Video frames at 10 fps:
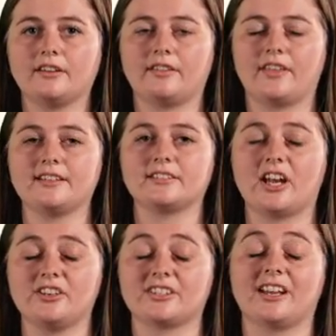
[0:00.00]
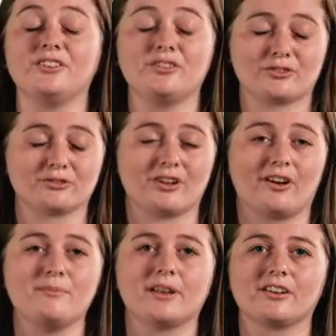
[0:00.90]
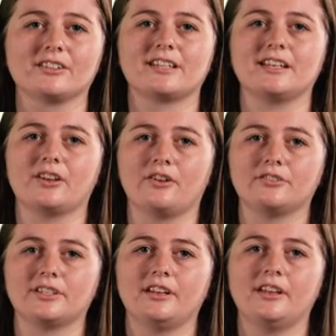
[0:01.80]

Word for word: these changes are neutral, sorry, because they don't